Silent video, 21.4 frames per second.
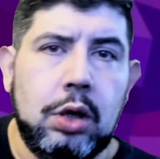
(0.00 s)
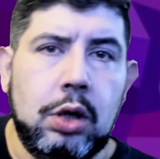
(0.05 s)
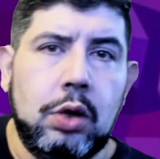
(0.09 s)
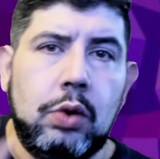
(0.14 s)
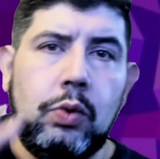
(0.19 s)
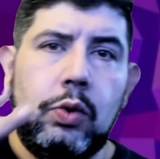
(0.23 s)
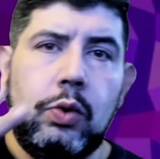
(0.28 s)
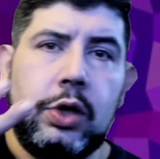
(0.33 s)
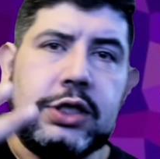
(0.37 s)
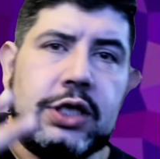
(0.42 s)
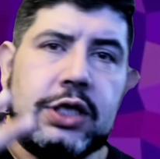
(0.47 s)

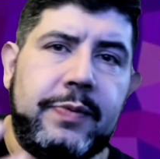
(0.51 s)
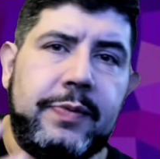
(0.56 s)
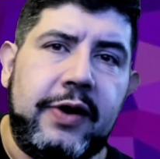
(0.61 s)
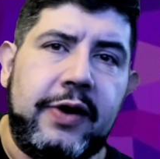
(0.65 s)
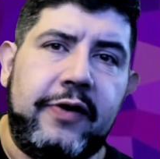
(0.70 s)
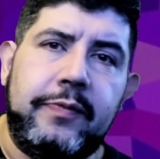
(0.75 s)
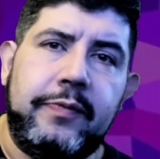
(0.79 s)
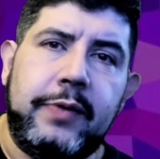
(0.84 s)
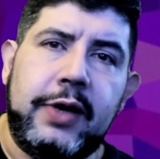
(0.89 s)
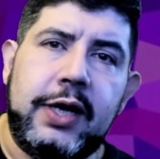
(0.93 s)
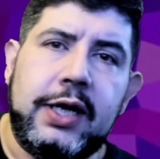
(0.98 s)
What's up
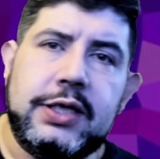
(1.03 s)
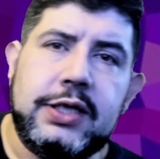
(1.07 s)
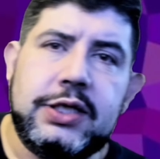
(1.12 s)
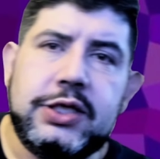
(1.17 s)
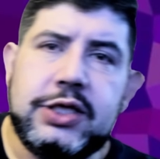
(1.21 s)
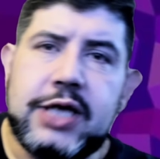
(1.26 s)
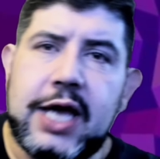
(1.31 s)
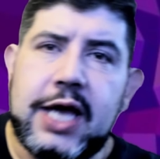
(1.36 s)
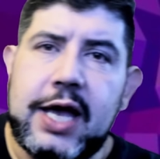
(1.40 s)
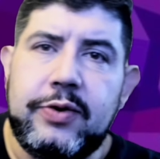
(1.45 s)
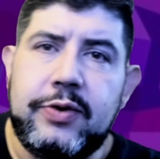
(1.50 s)
everybody, it's
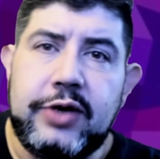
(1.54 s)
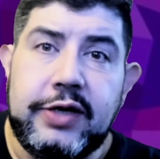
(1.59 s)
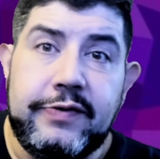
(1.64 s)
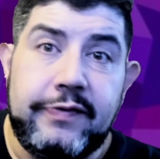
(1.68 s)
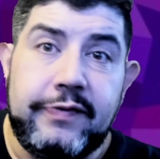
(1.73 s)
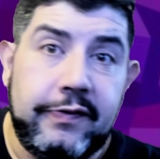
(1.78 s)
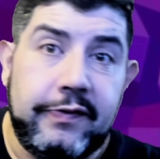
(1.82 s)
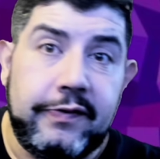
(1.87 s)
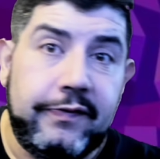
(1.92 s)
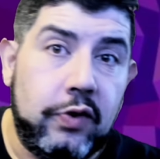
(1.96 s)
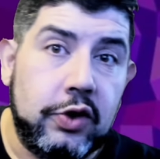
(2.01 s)
Chad Reed
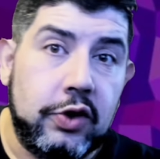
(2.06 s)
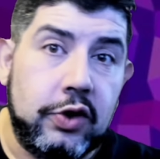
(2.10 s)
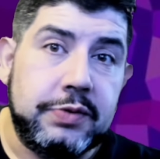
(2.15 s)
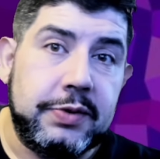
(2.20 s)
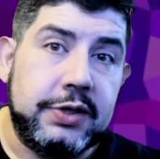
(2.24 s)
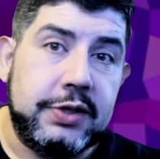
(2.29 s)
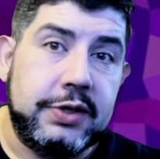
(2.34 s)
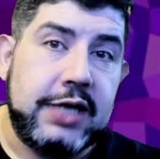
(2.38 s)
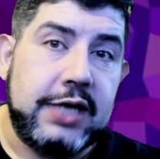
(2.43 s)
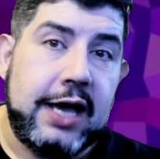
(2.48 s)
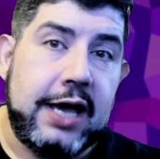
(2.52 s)
for Forge
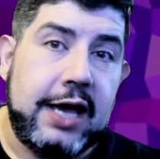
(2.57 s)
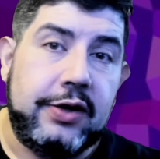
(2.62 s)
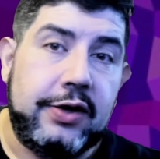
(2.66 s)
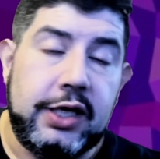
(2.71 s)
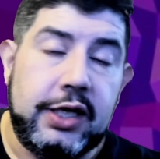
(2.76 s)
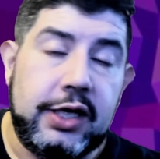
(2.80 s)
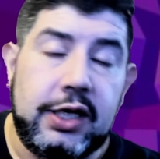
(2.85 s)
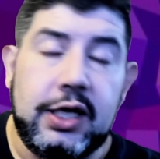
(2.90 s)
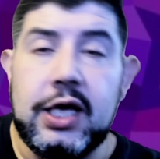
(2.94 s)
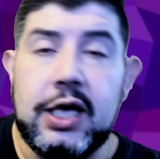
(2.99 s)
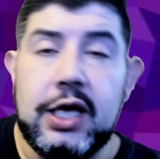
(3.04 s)

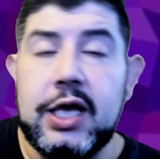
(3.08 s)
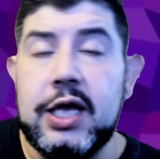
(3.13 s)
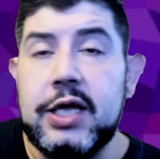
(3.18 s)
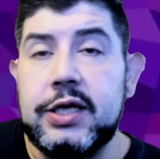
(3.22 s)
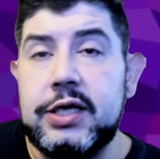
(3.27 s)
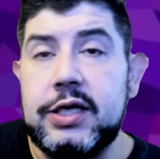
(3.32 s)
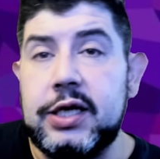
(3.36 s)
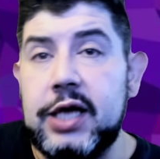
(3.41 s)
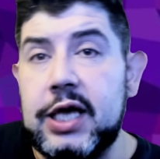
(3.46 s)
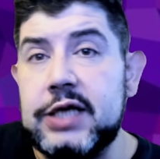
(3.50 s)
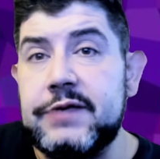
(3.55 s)
Mentality.
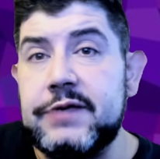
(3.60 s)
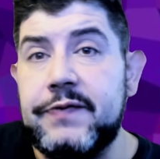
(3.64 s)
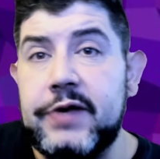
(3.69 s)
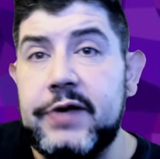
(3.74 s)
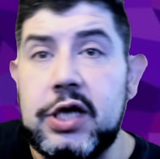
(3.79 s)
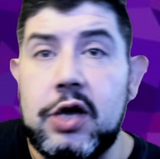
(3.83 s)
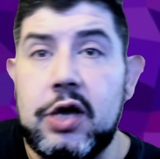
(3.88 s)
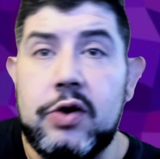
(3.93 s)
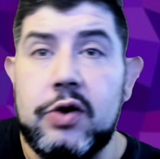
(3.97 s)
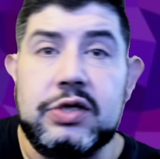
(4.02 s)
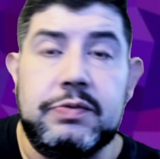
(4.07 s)
Today's
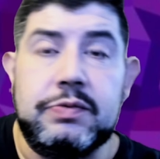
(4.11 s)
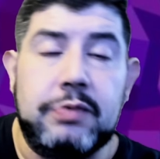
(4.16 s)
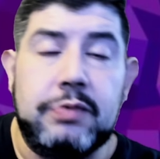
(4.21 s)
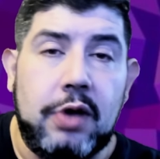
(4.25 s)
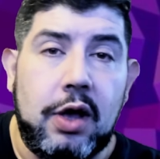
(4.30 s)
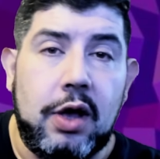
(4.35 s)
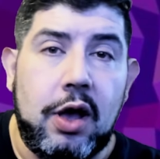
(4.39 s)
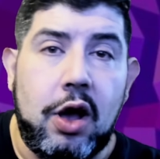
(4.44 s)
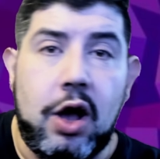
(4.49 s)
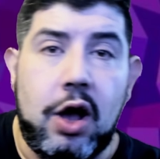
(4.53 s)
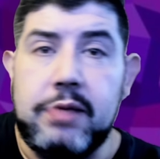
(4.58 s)
video is
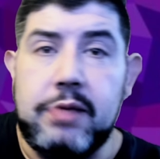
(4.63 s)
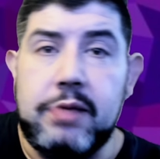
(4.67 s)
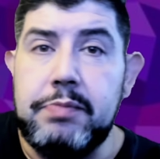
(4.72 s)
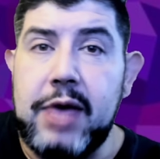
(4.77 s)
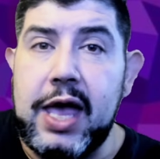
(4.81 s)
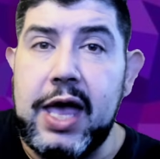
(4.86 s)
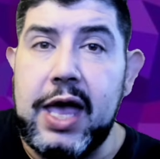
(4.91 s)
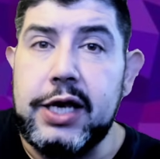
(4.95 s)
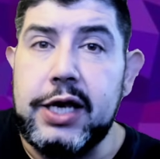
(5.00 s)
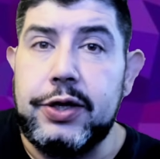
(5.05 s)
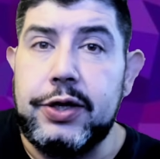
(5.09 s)
on
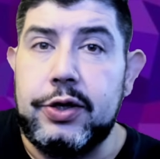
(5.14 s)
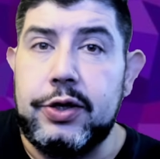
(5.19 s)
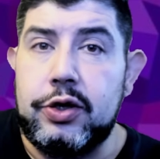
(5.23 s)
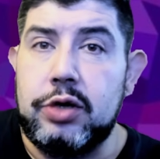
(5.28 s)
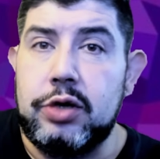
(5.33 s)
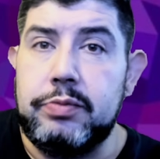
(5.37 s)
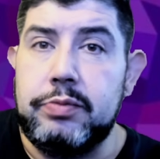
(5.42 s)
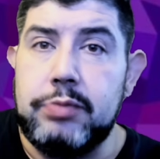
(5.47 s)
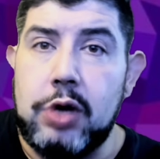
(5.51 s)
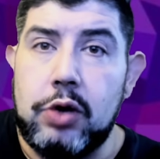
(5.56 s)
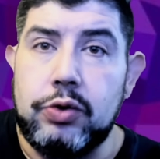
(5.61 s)
men and their
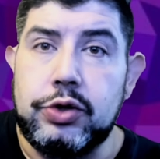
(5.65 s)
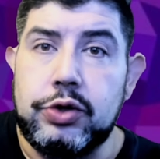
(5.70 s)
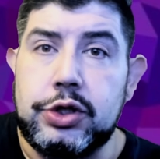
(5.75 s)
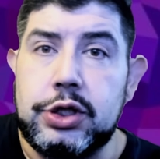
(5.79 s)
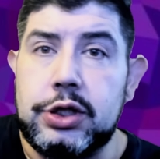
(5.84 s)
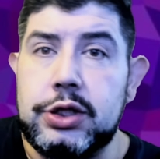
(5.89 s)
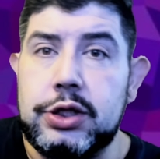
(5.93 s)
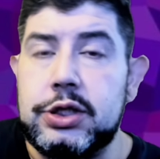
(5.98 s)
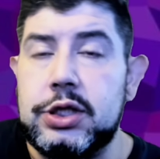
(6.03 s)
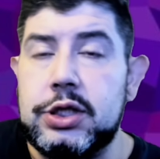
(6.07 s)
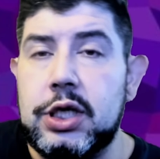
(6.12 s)

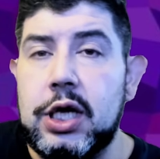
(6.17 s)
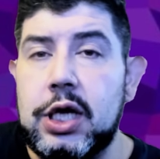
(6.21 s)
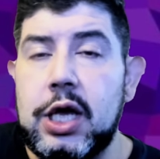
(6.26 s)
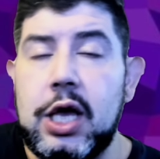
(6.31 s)
emotions.